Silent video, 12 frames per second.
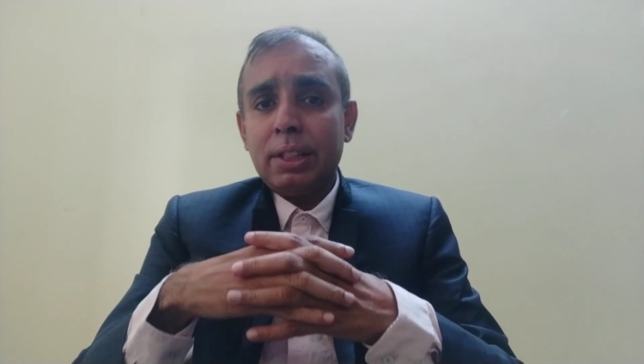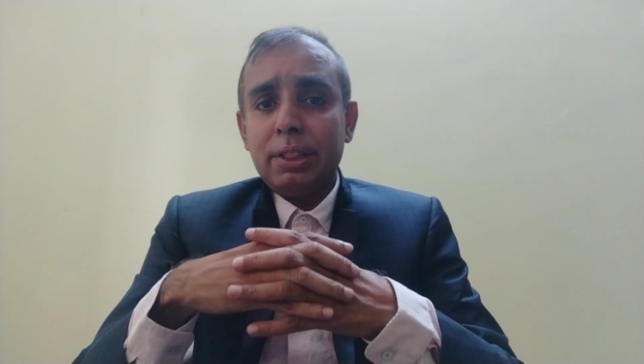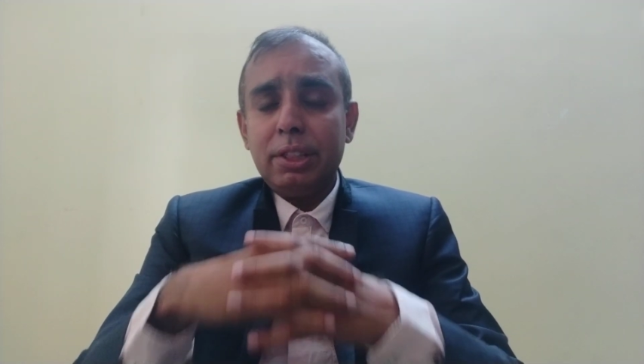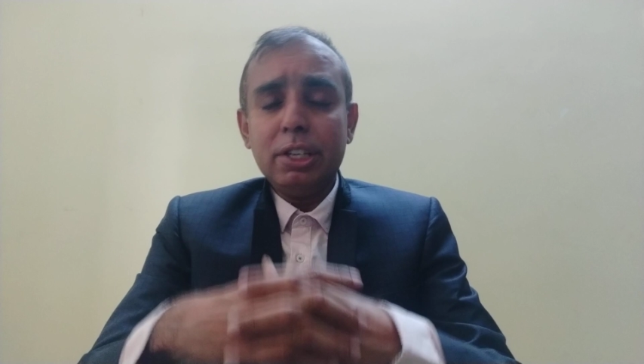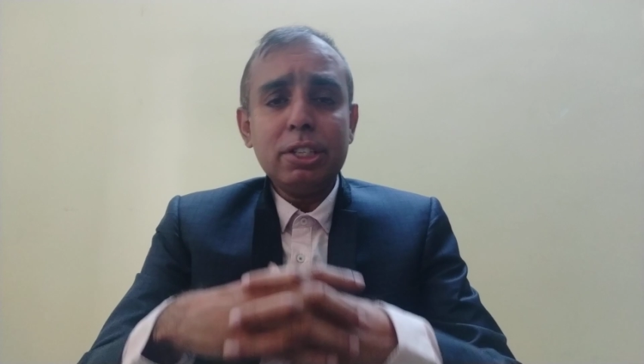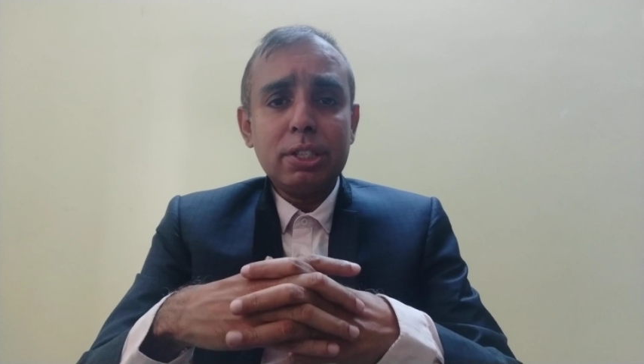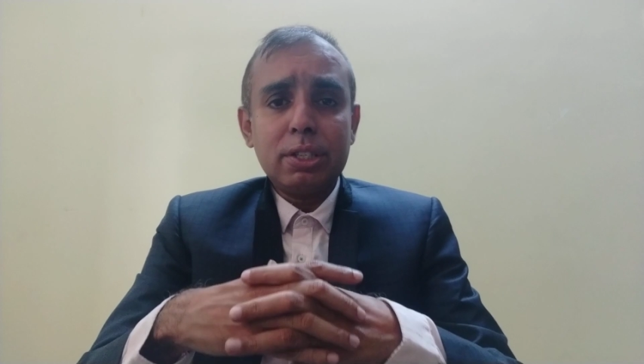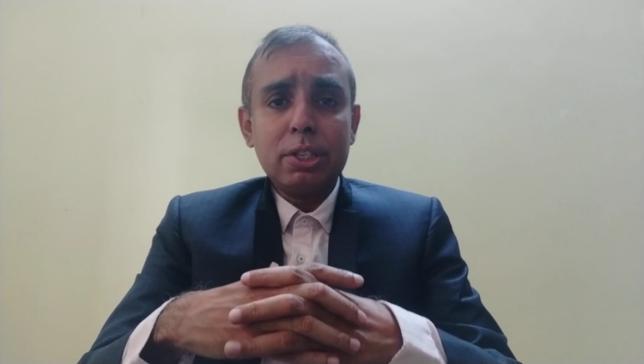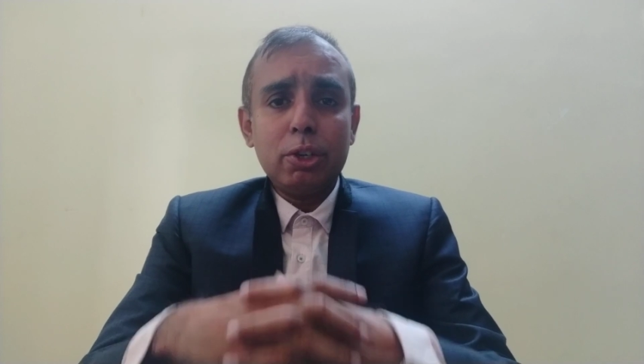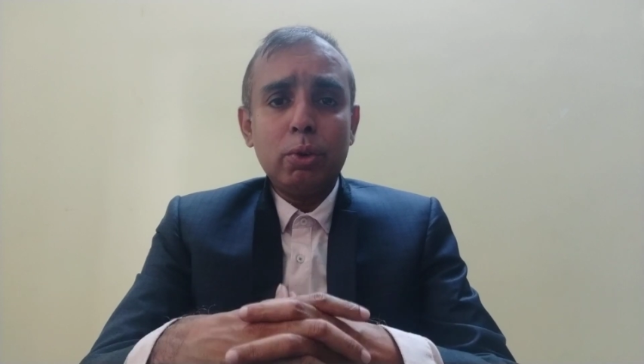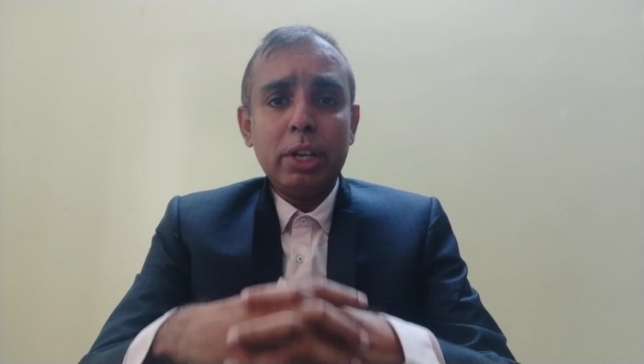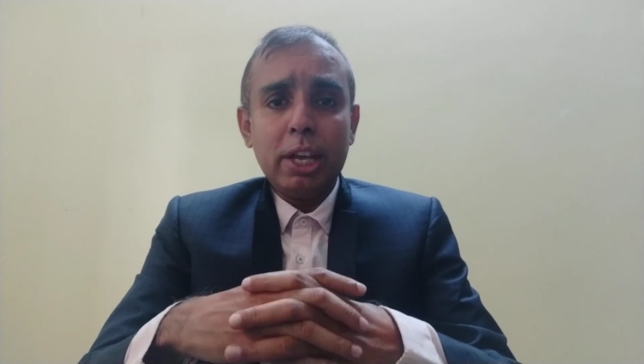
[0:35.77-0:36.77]
This
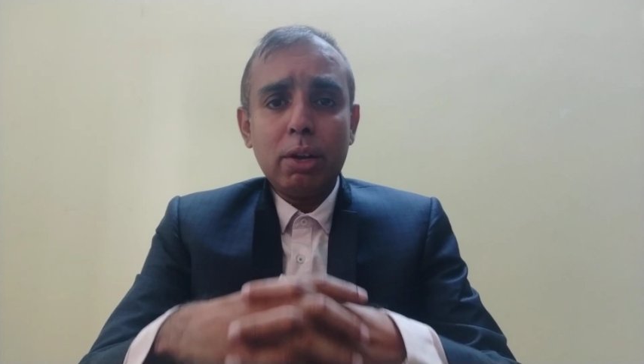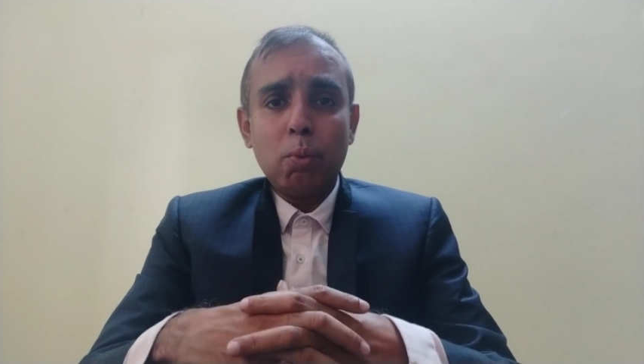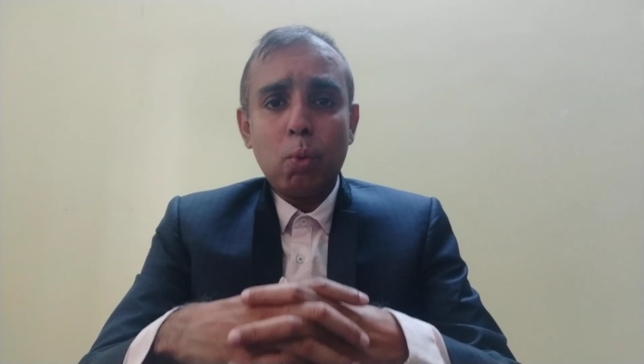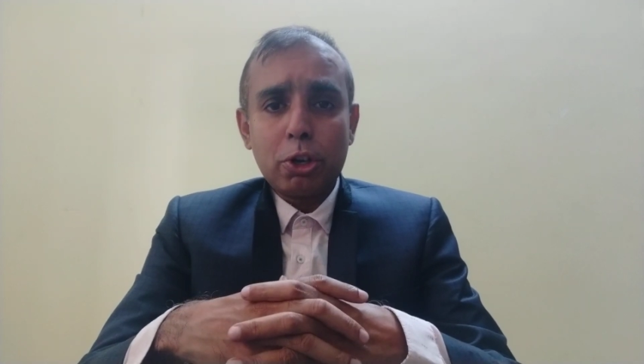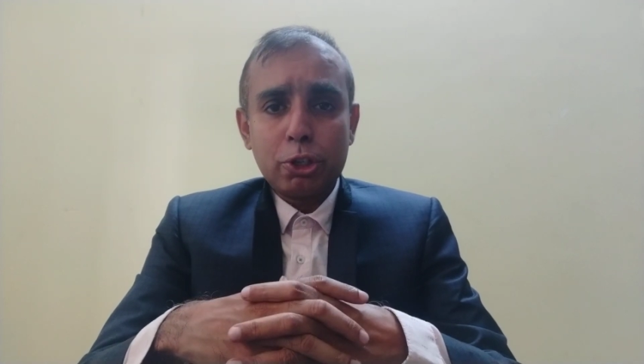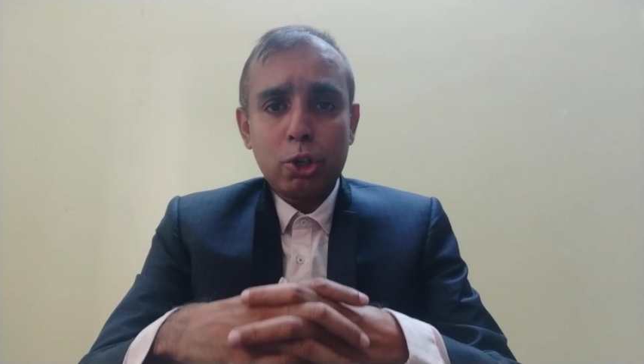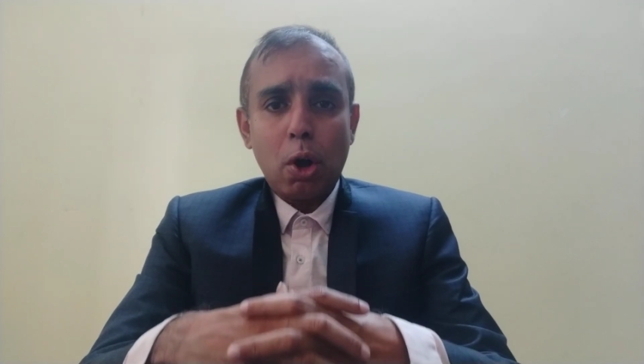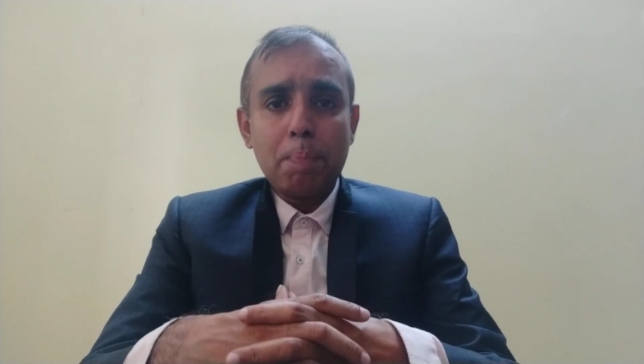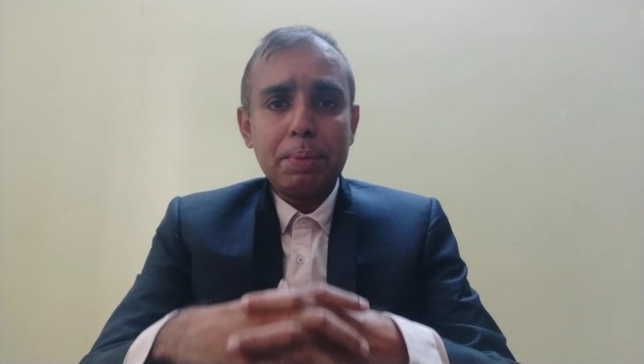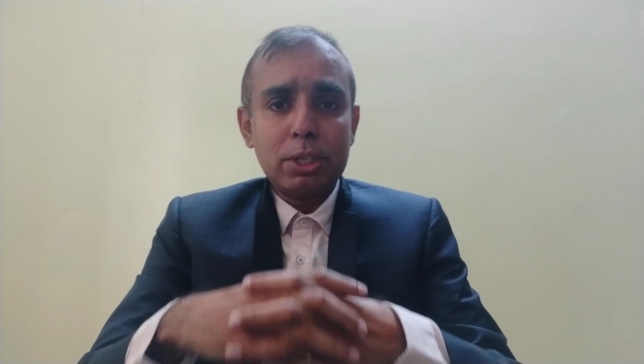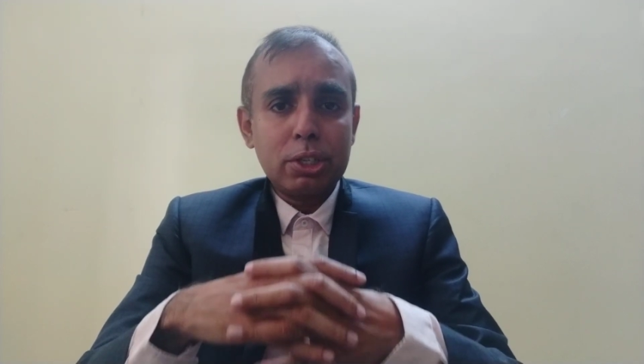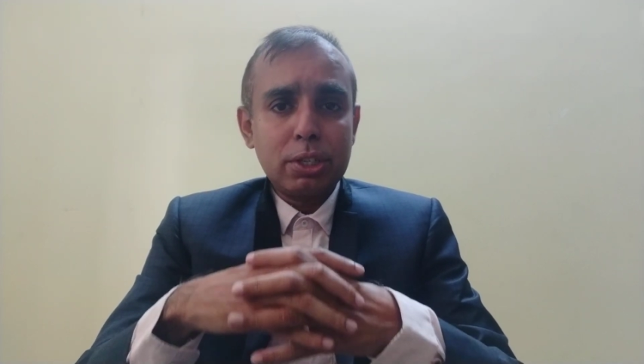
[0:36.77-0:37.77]
unique
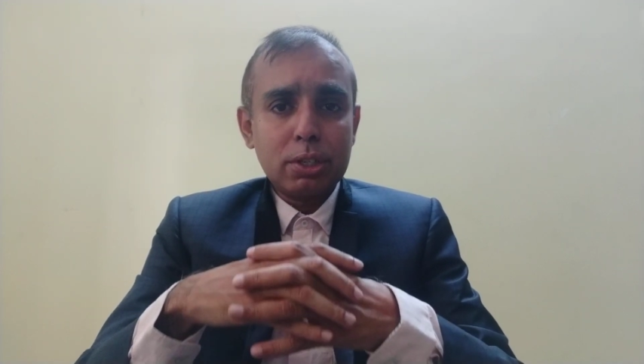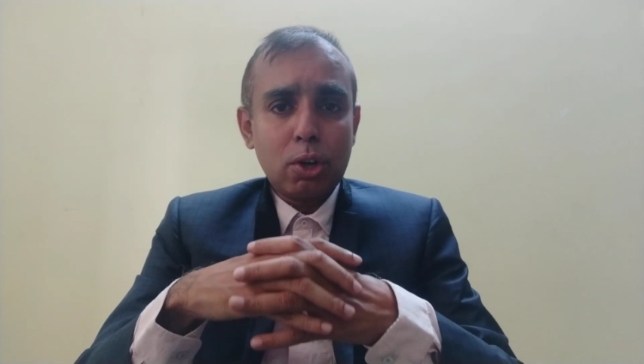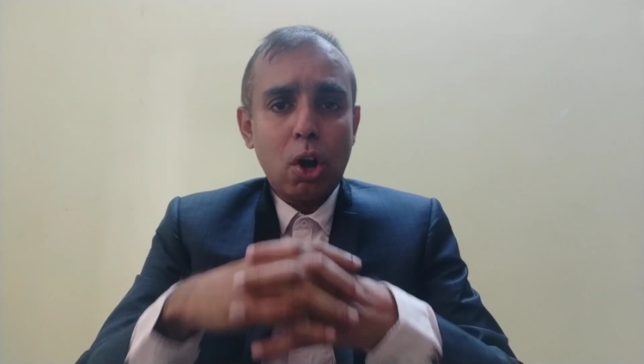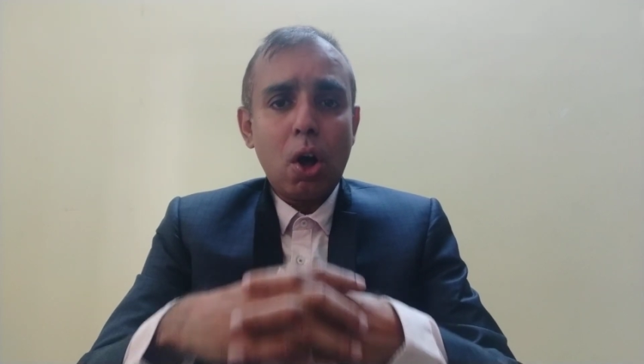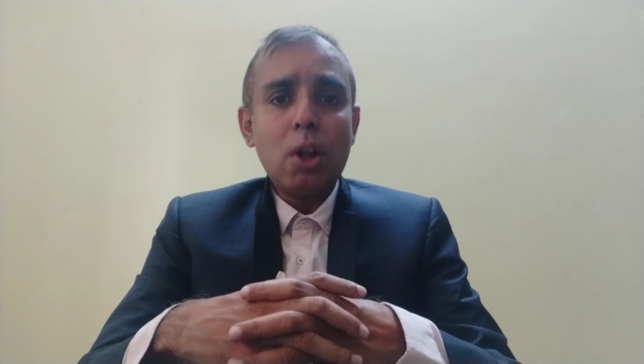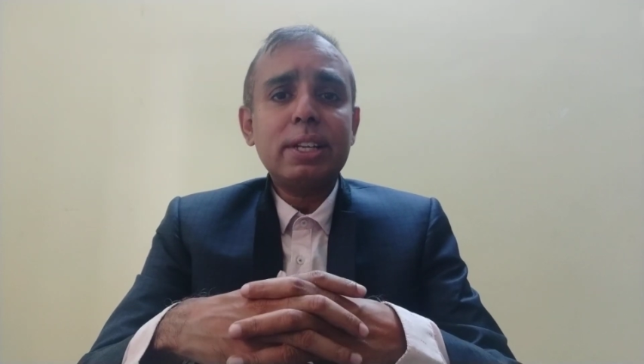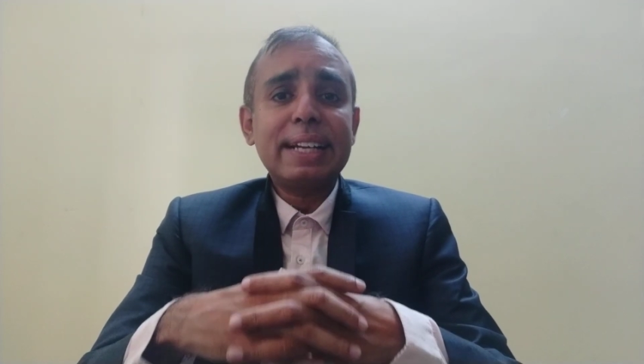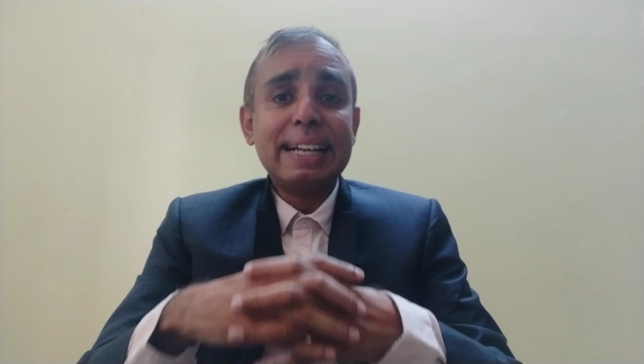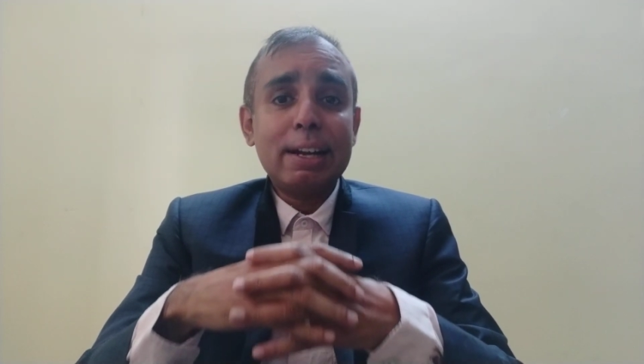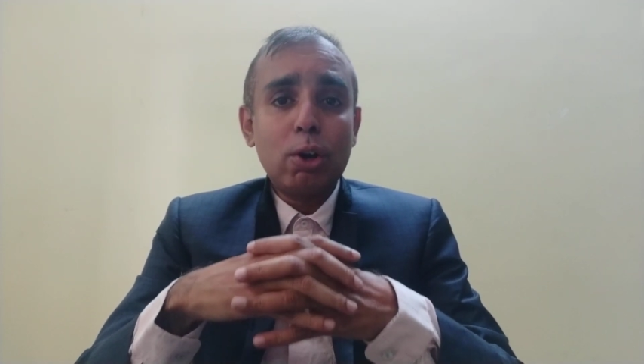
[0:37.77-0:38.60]
workshop is called